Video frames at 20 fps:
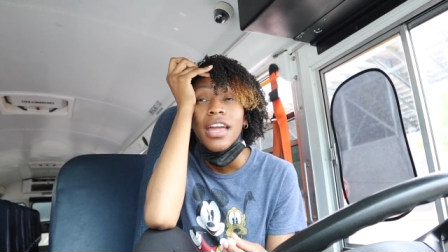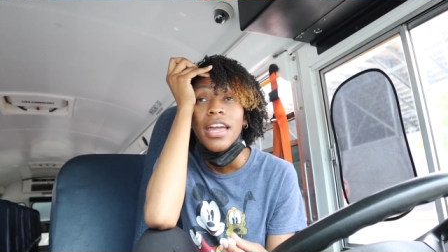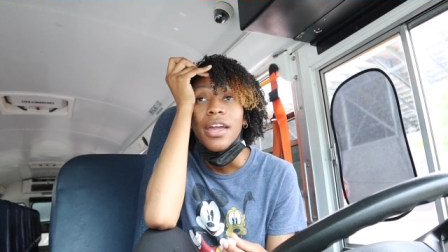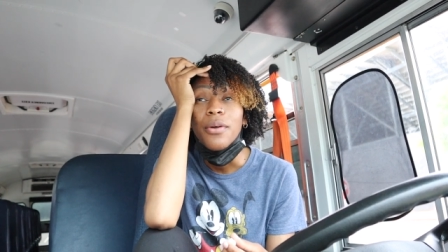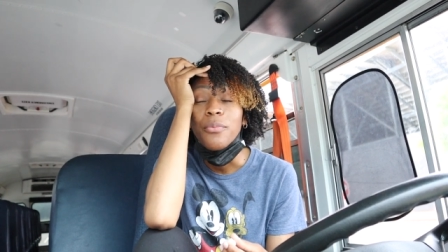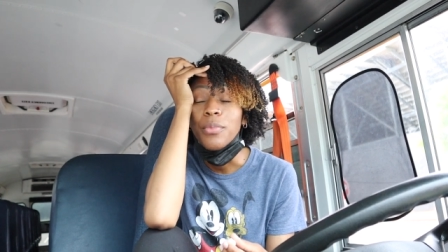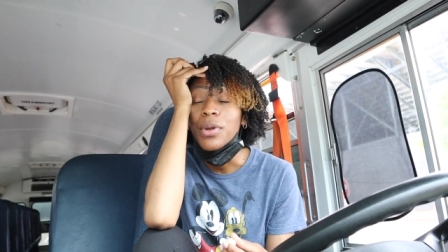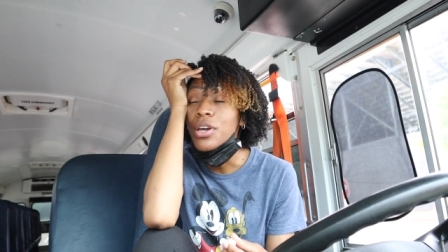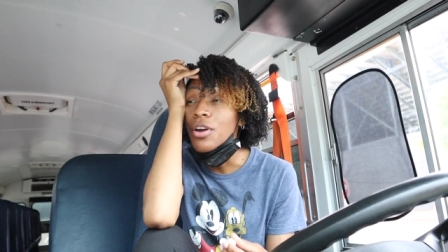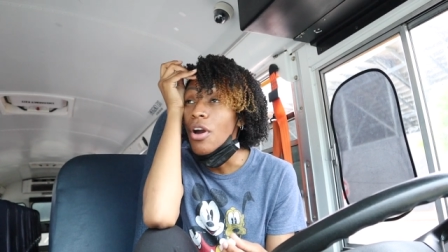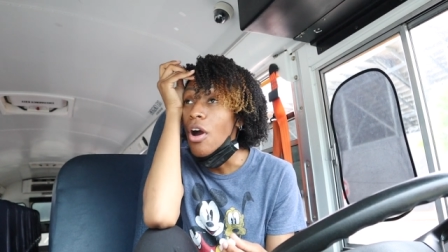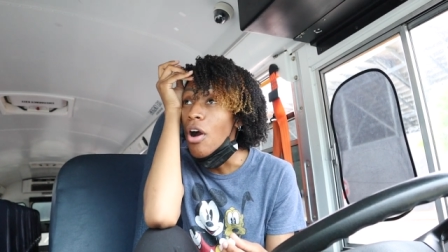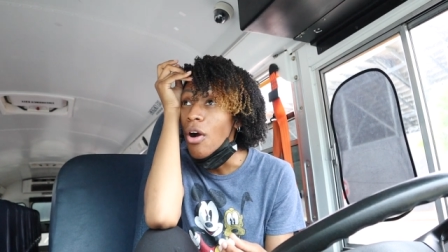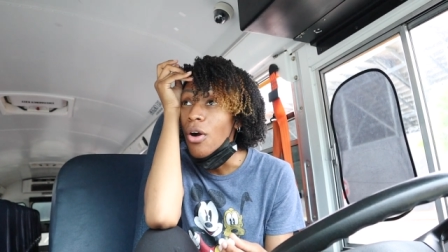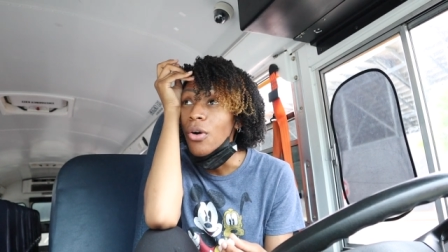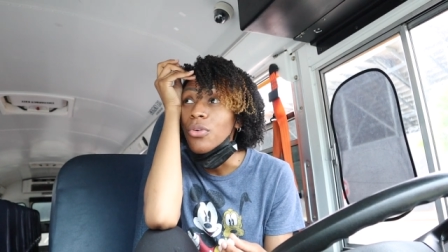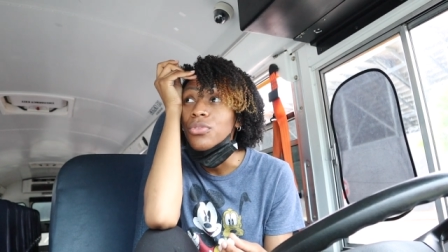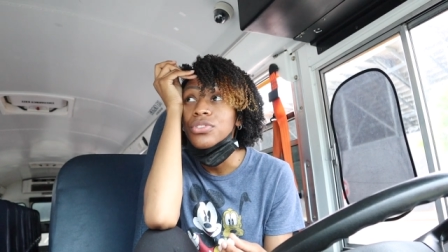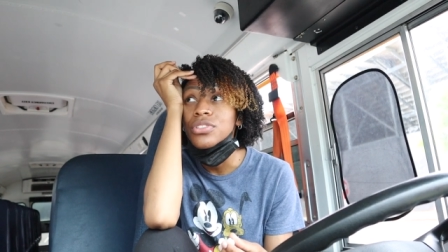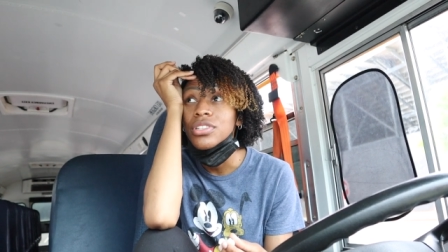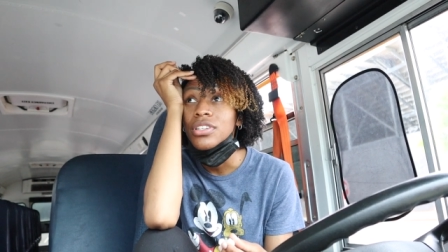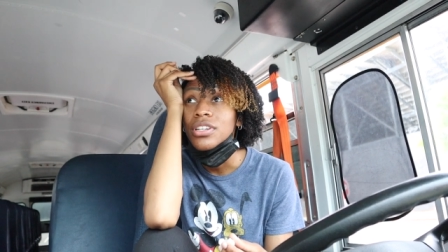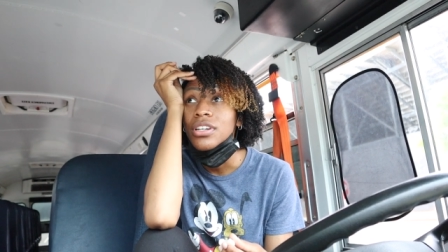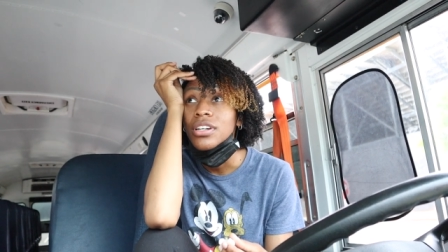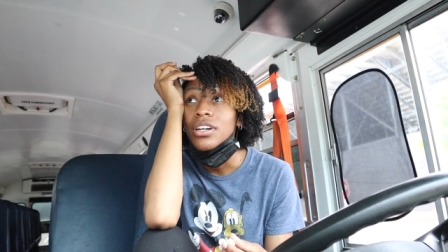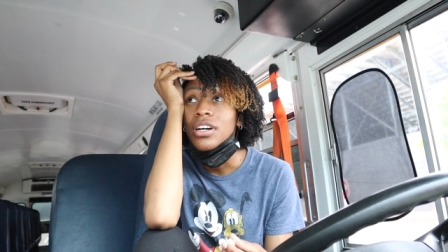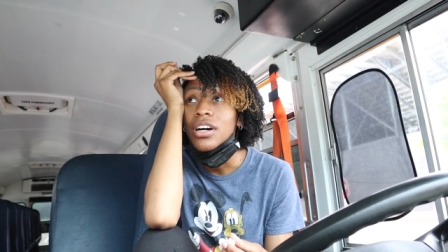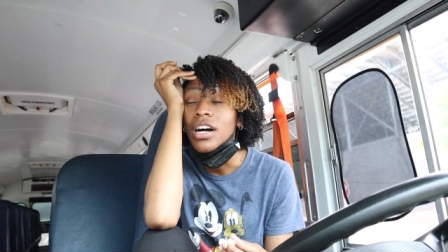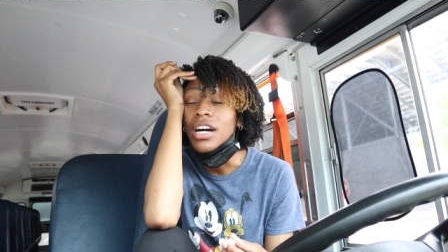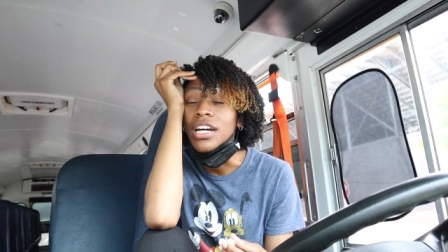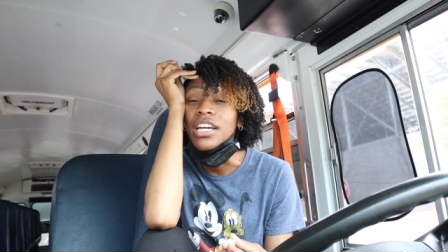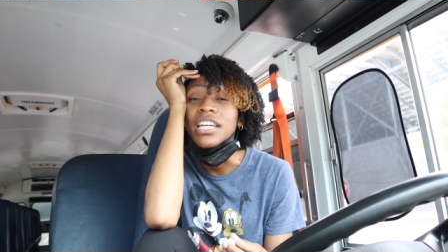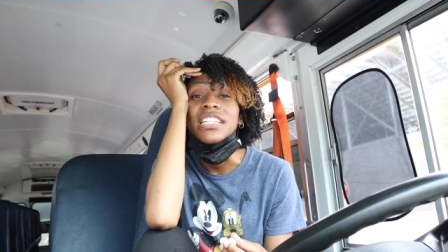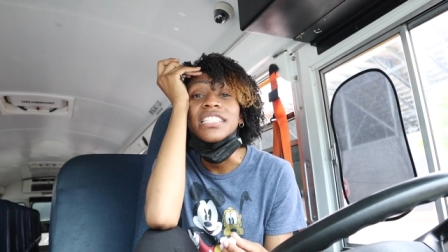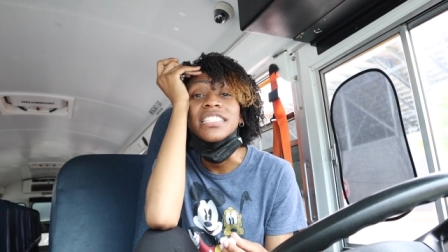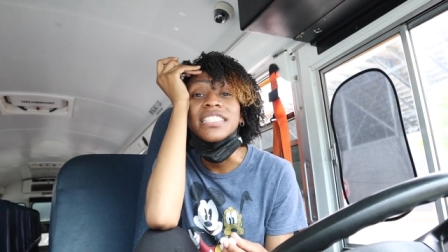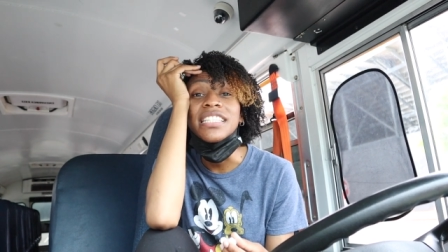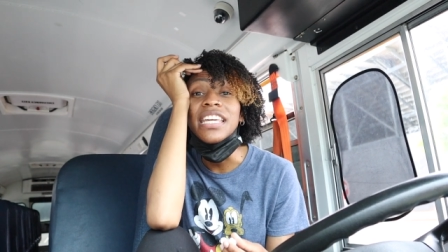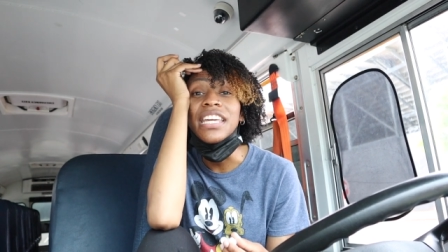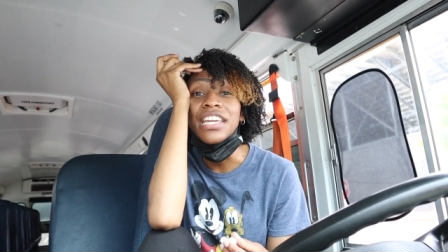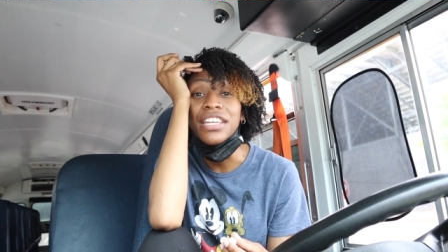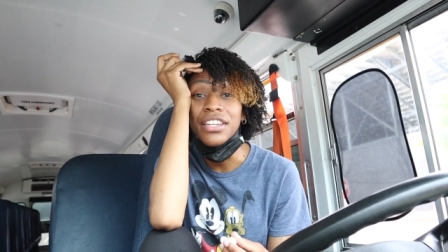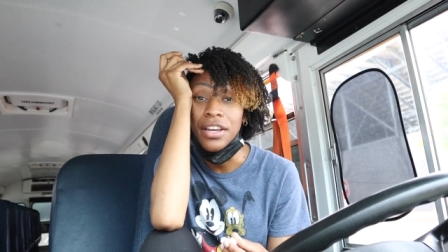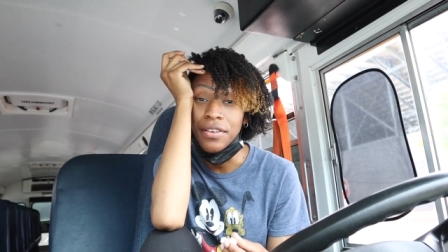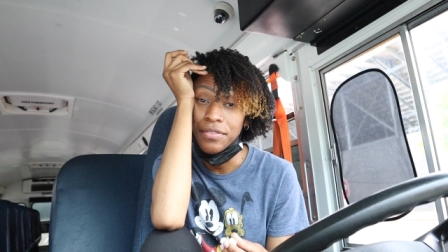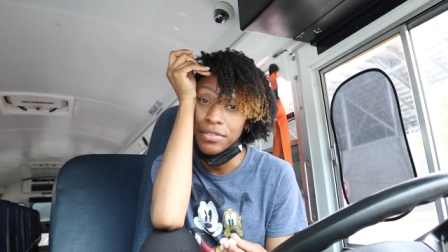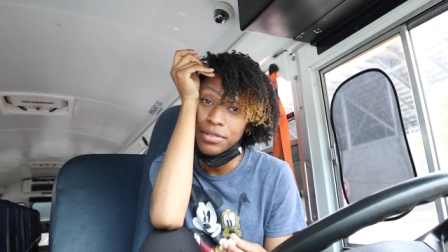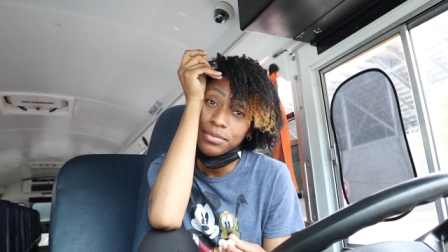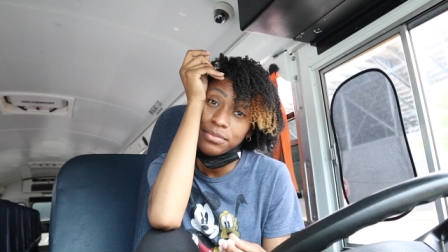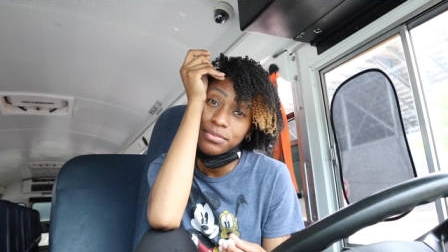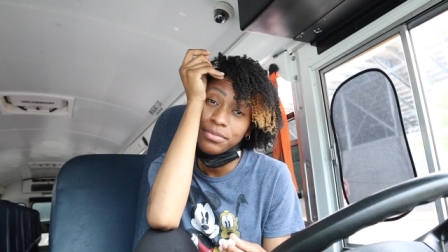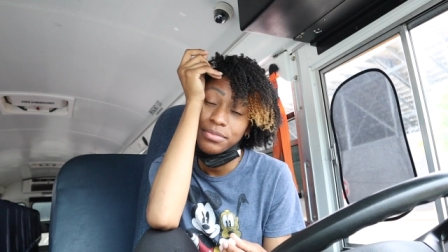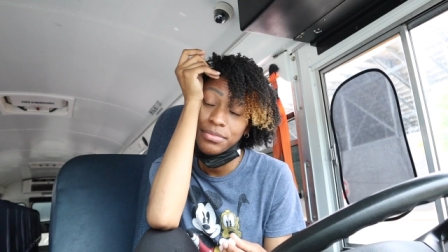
and we caught a good 10 of them